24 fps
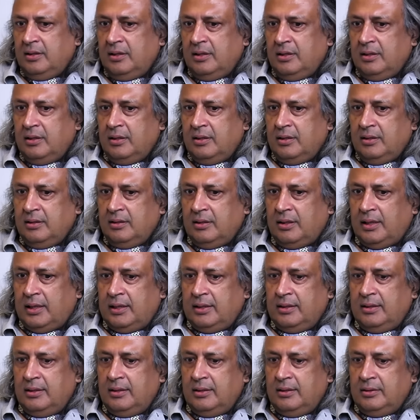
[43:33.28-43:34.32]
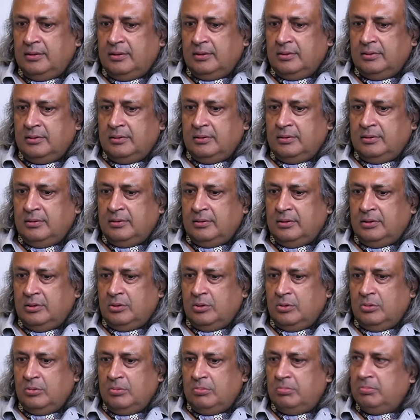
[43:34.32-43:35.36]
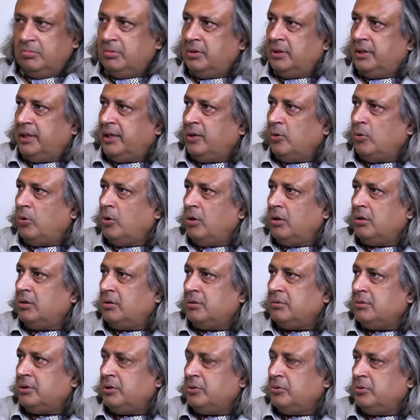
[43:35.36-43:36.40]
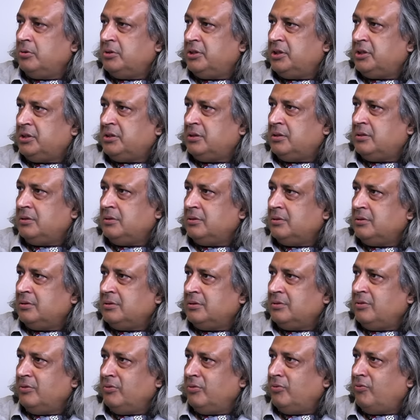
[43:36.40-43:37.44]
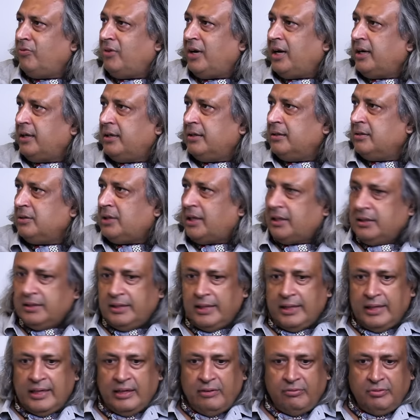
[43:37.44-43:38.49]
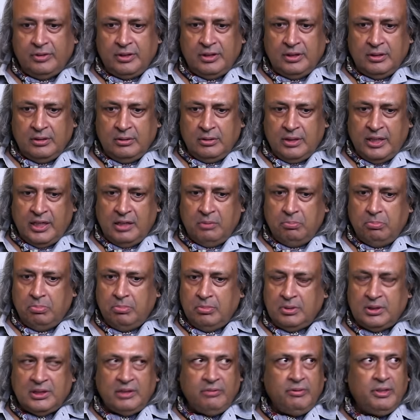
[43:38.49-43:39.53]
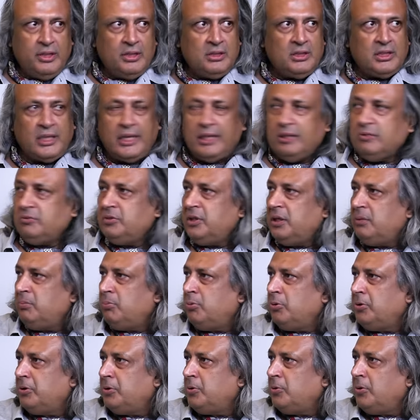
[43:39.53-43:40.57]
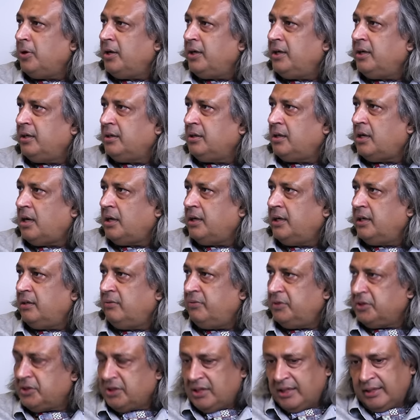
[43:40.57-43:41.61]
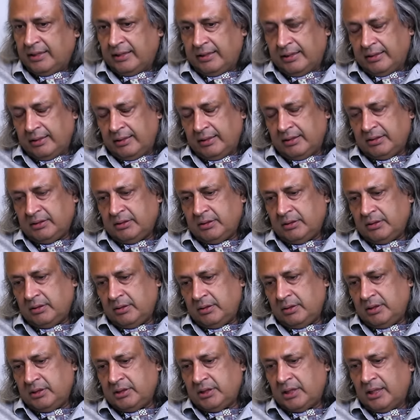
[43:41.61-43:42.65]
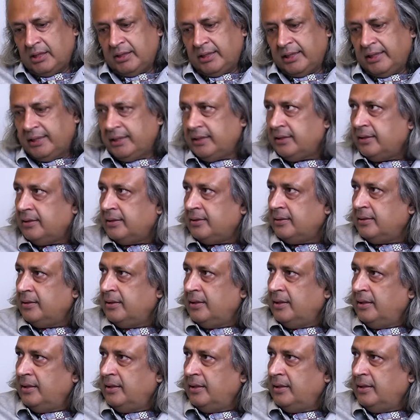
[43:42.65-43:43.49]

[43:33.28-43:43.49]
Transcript: And so they all, you know, just fled. And they left the civilian side of the airport totally unguarded, which resulted in